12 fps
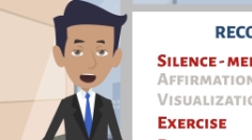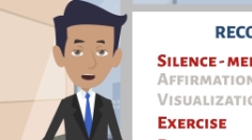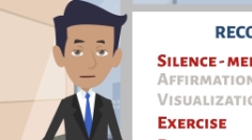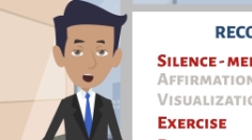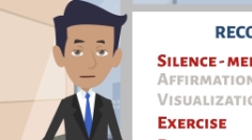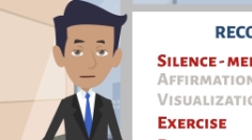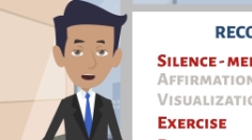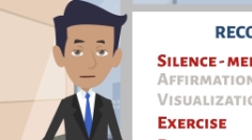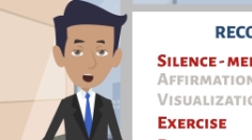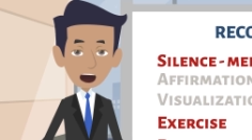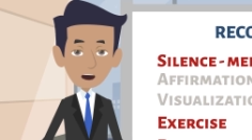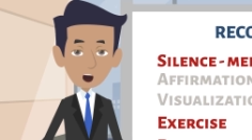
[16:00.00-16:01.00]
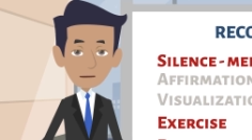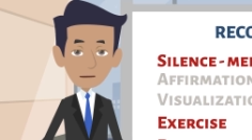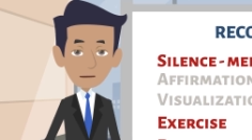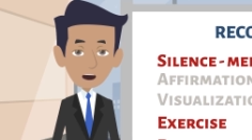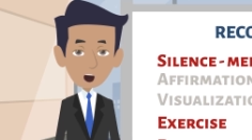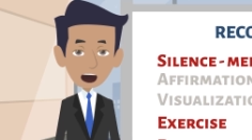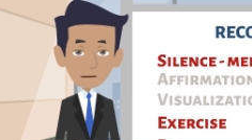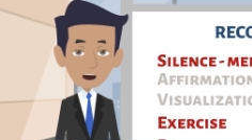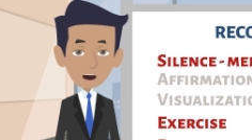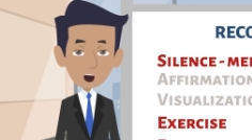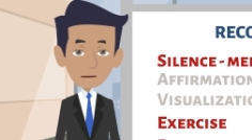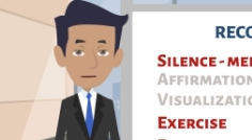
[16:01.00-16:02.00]
do affirmation and
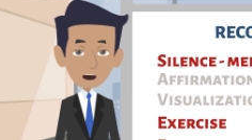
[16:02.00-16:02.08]
visualization.